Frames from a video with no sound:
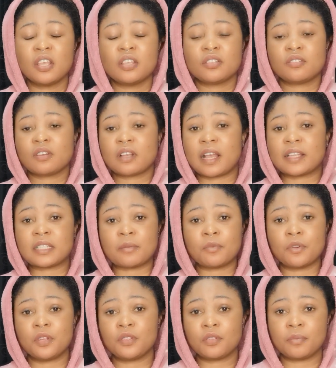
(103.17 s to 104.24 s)
So guys, I'm
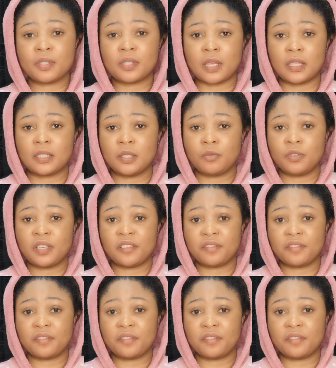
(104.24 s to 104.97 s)
going to be starting with the